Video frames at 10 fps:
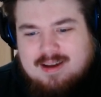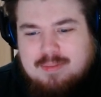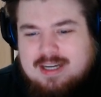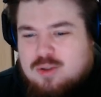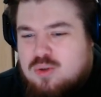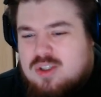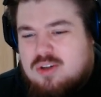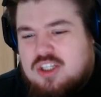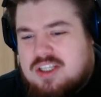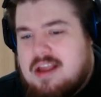But it's also
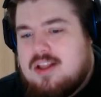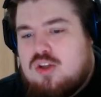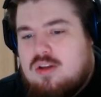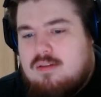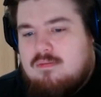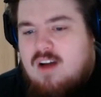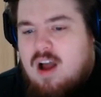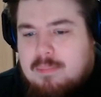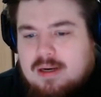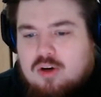just like verbal